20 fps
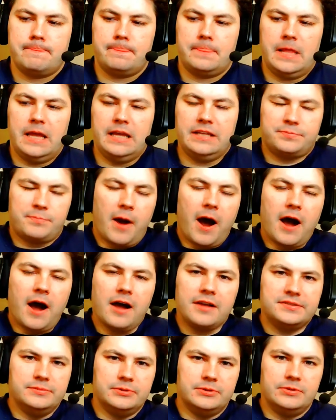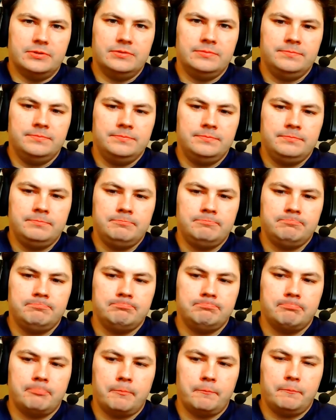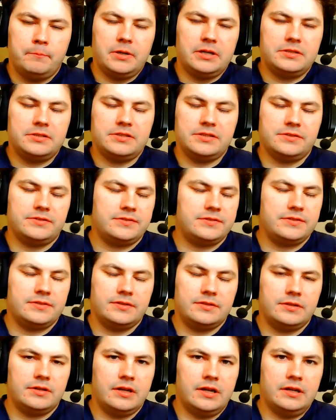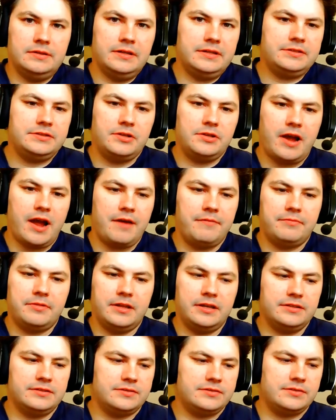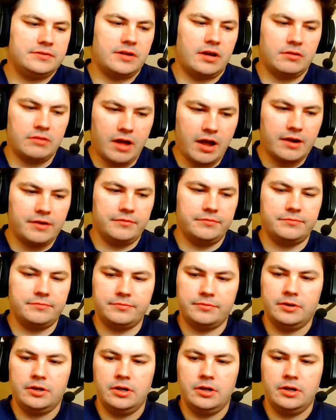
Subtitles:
it's possible, but it's just unless you have things a lot of